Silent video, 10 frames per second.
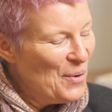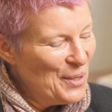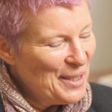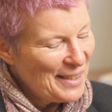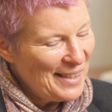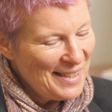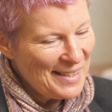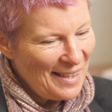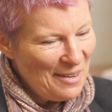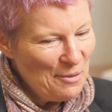which
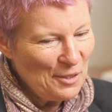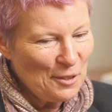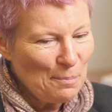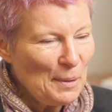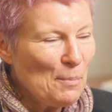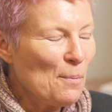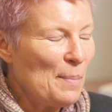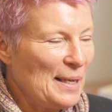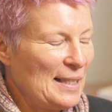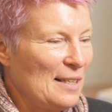is I would just be more
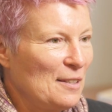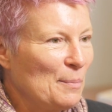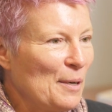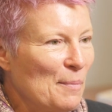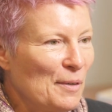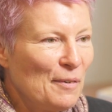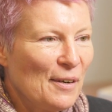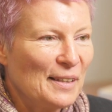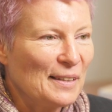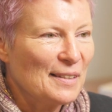badass about my
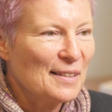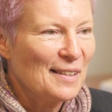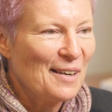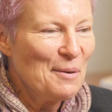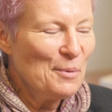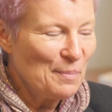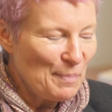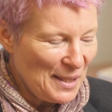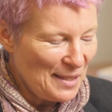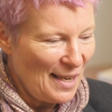rights. Yeah. I would
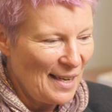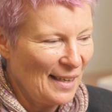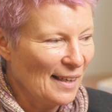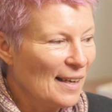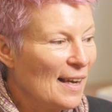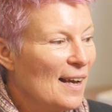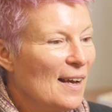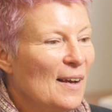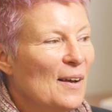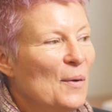be saying,
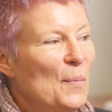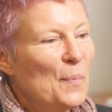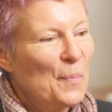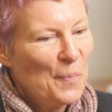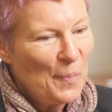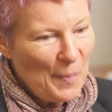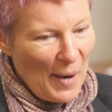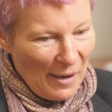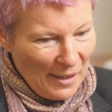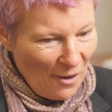
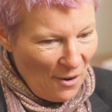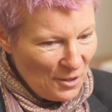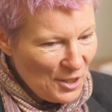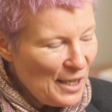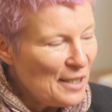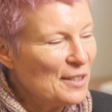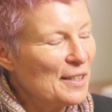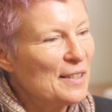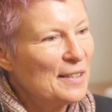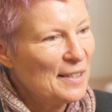I can't change
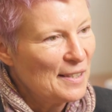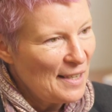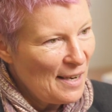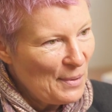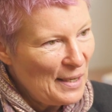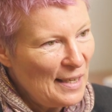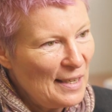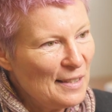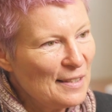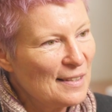this. This is how it
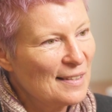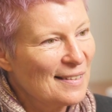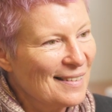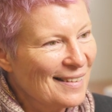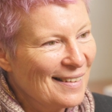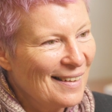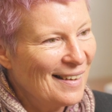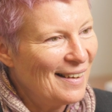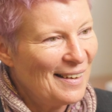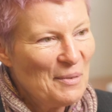is.
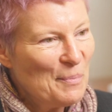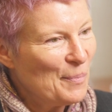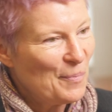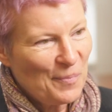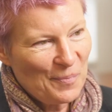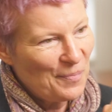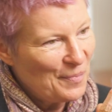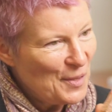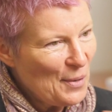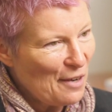
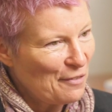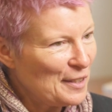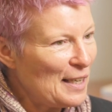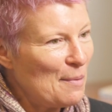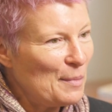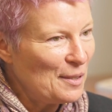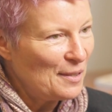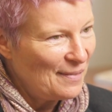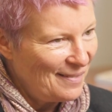You have to let me